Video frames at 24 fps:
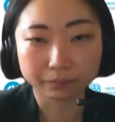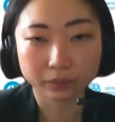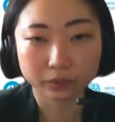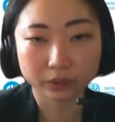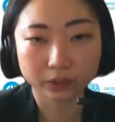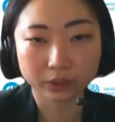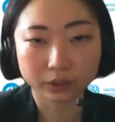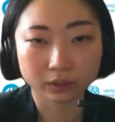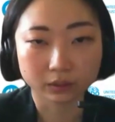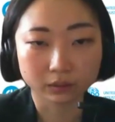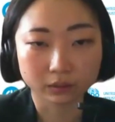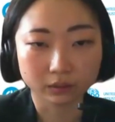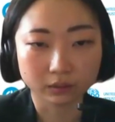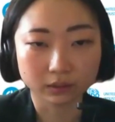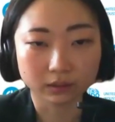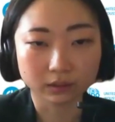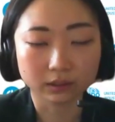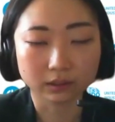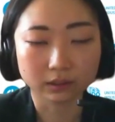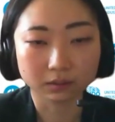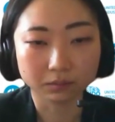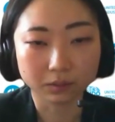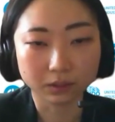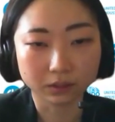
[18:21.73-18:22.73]
particularly
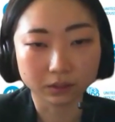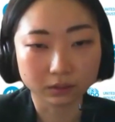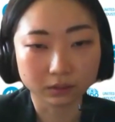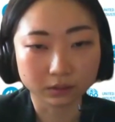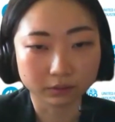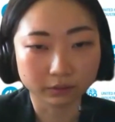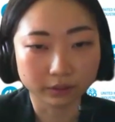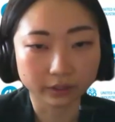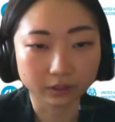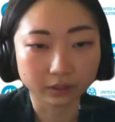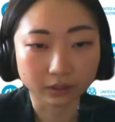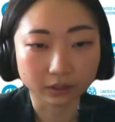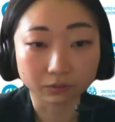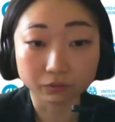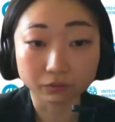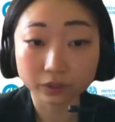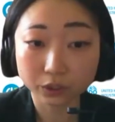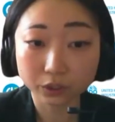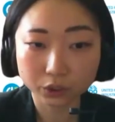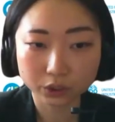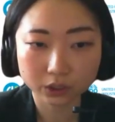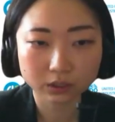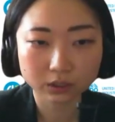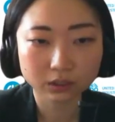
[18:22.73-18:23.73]
the Mediterranean
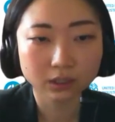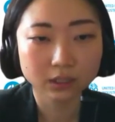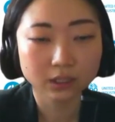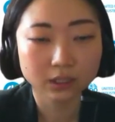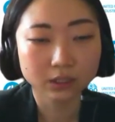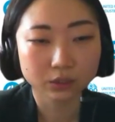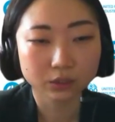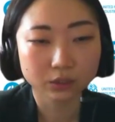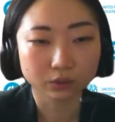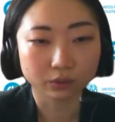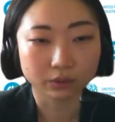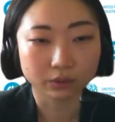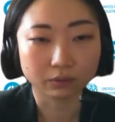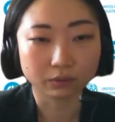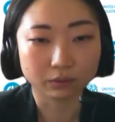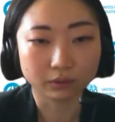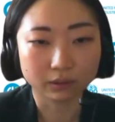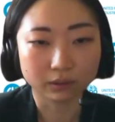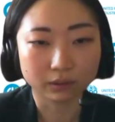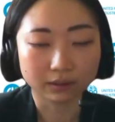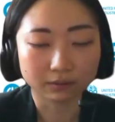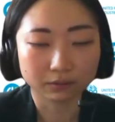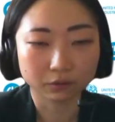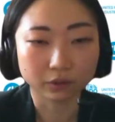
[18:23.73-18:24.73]
region, so that
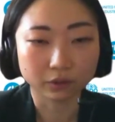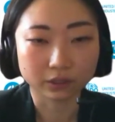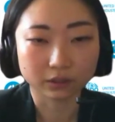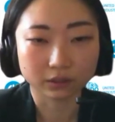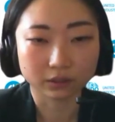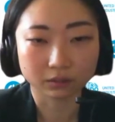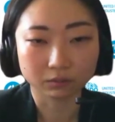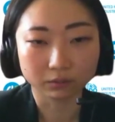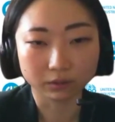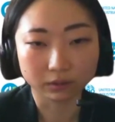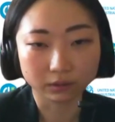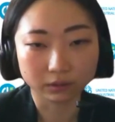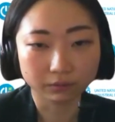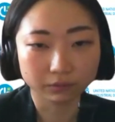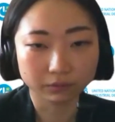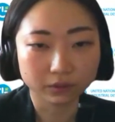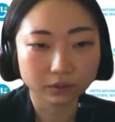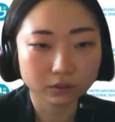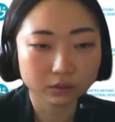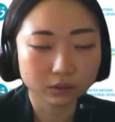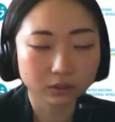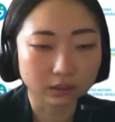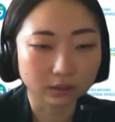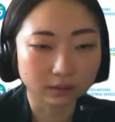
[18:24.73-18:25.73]
would have quite some
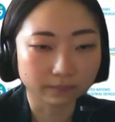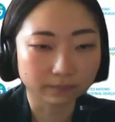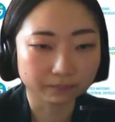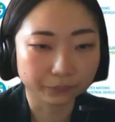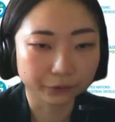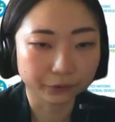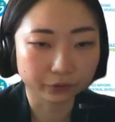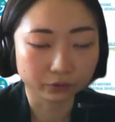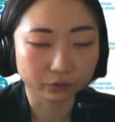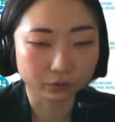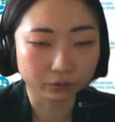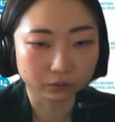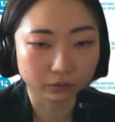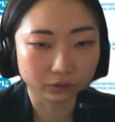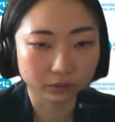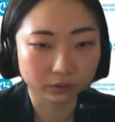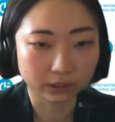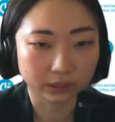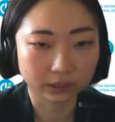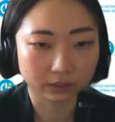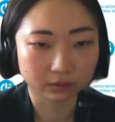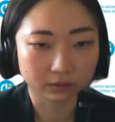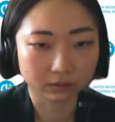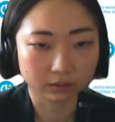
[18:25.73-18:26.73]
relevance to
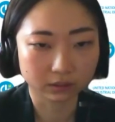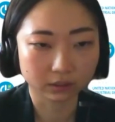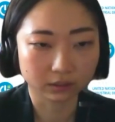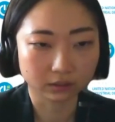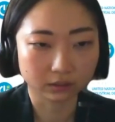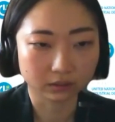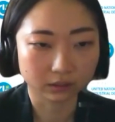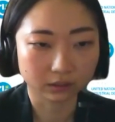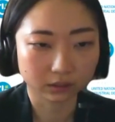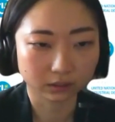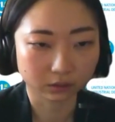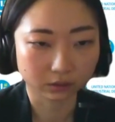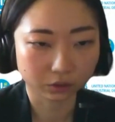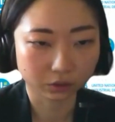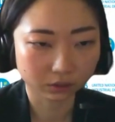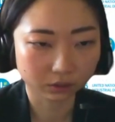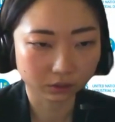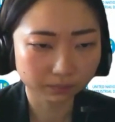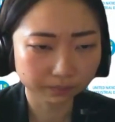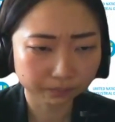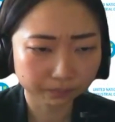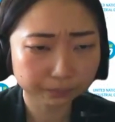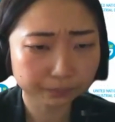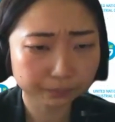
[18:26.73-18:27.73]
today's
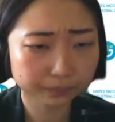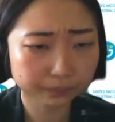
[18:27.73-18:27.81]
discussion.